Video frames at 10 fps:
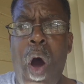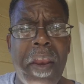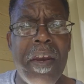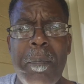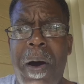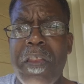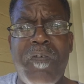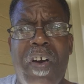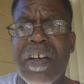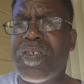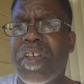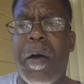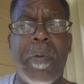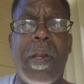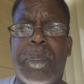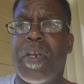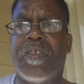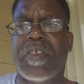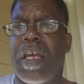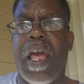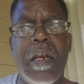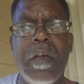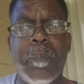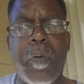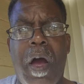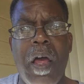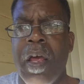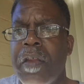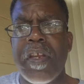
one of the motherfuckers coming up there saying, hey, look, bro,